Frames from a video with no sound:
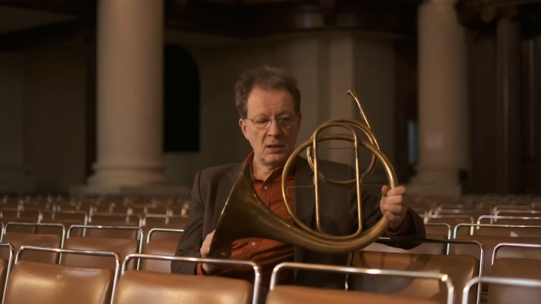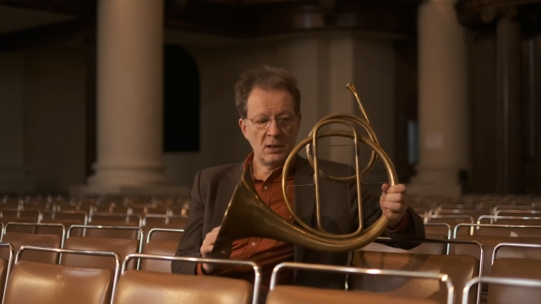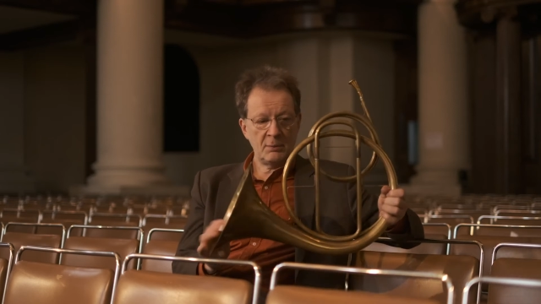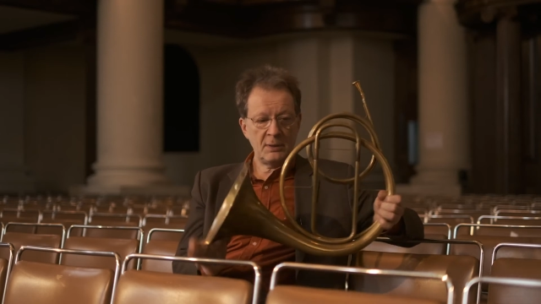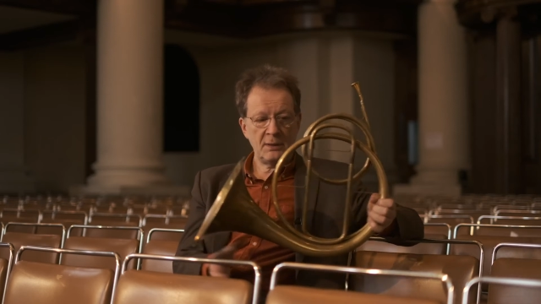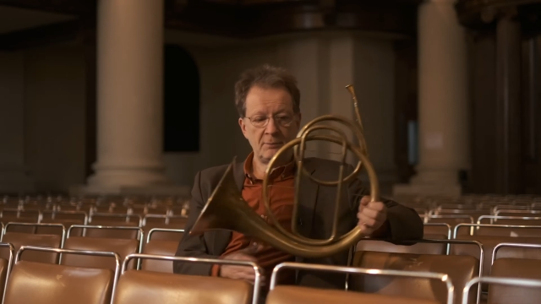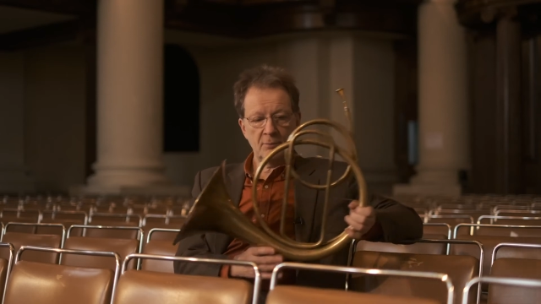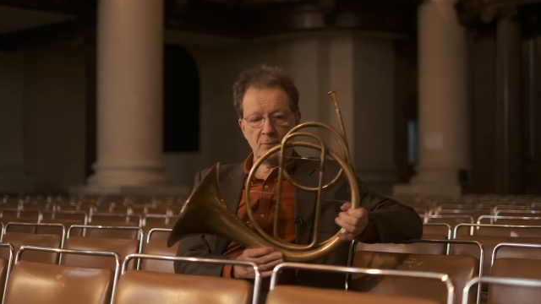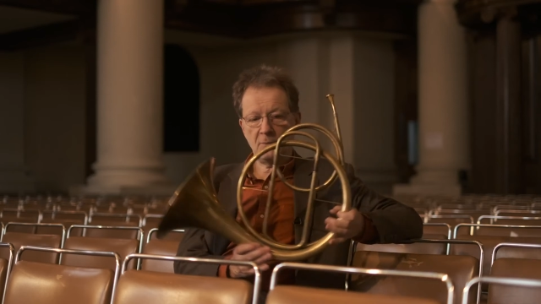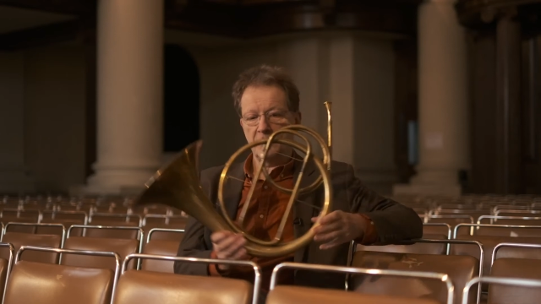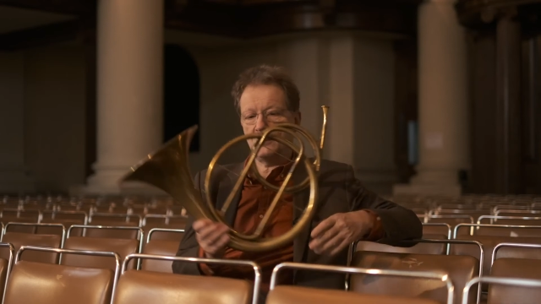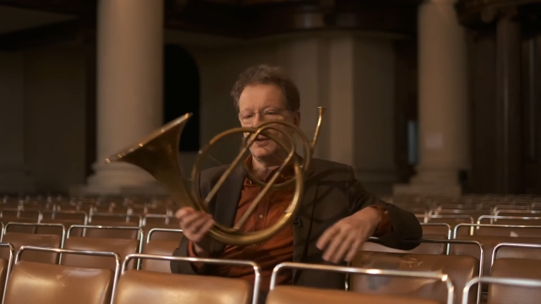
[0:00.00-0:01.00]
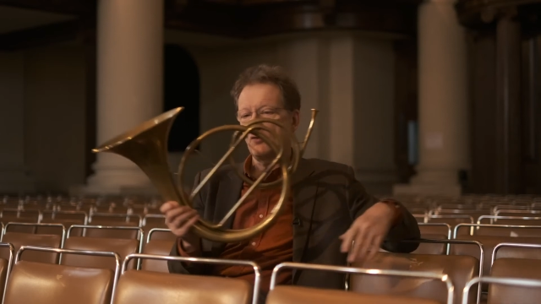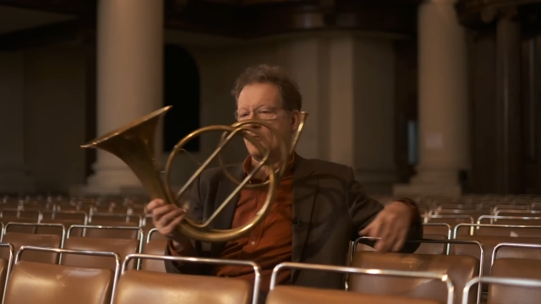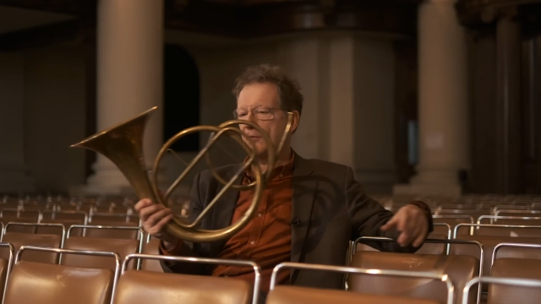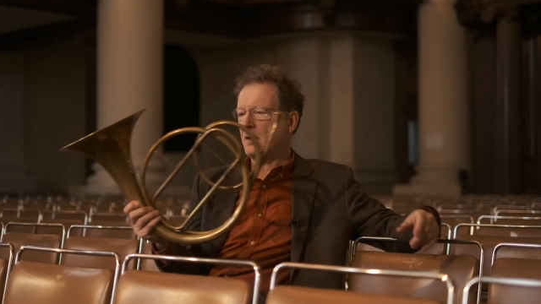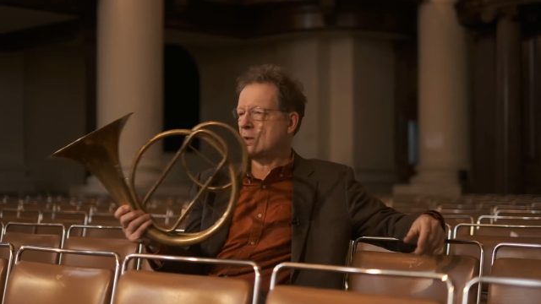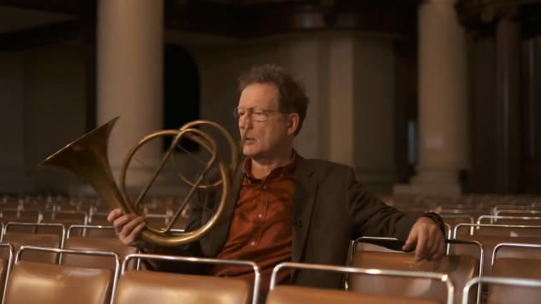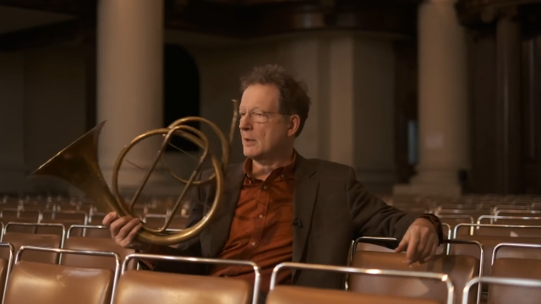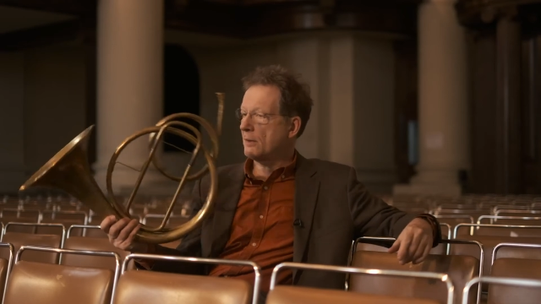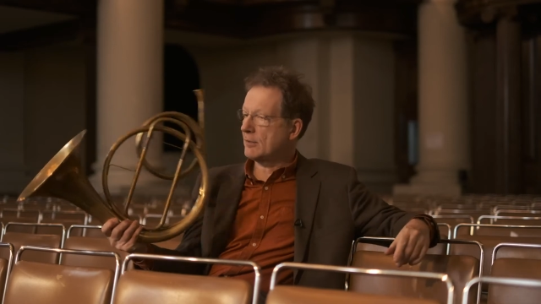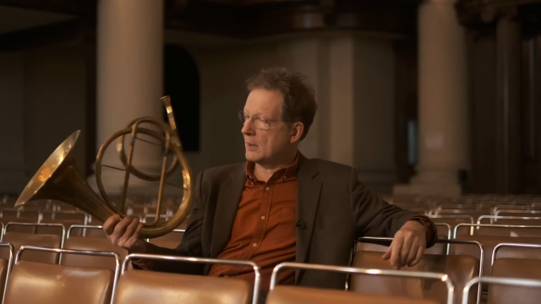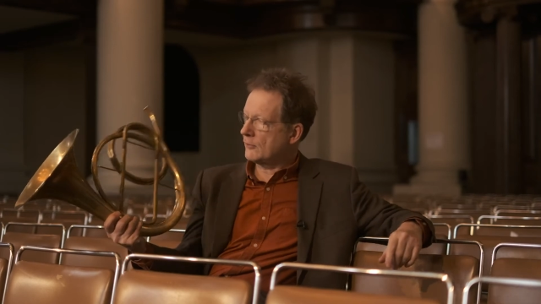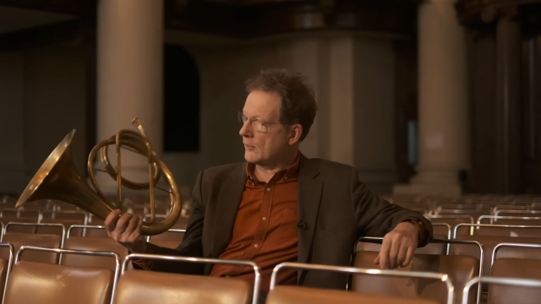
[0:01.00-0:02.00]
I mean, it's a funny looking
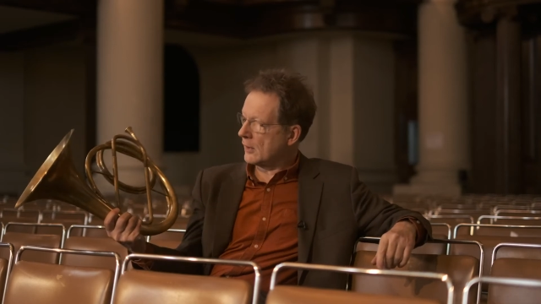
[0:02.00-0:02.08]
thing, isn't